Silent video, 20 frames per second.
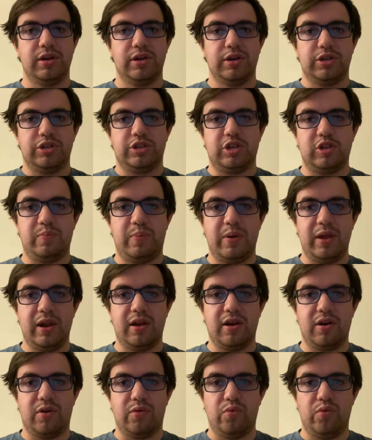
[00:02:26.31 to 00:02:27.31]
She's been
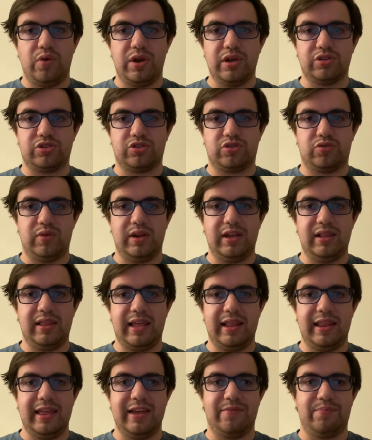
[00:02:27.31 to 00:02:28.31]
on a real streak
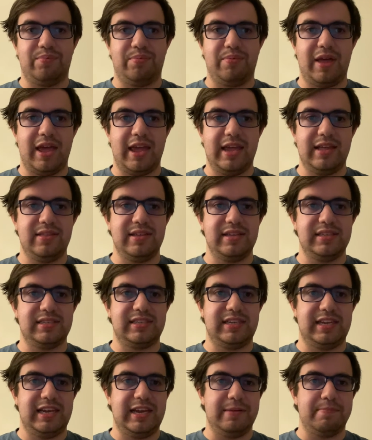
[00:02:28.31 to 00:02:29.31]
lately of playing these
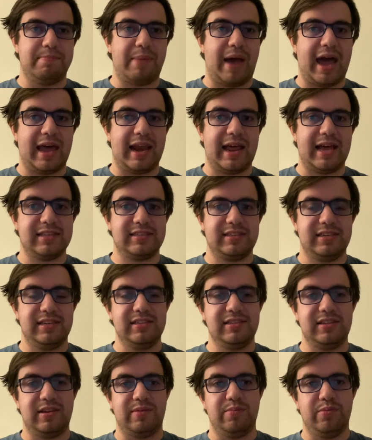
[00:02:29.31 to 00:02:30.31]
teen
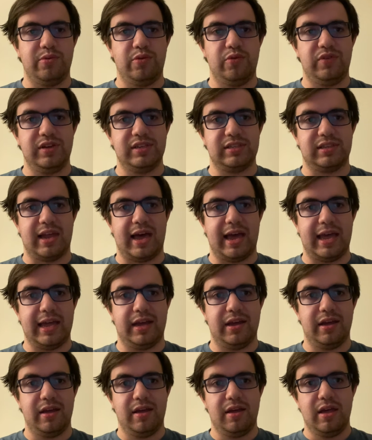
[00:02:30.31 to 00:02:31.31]
badasses in movies
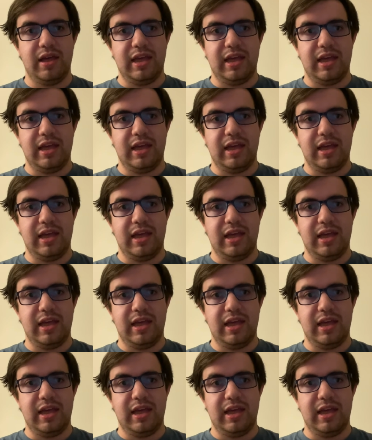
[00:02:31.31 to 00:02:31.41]
like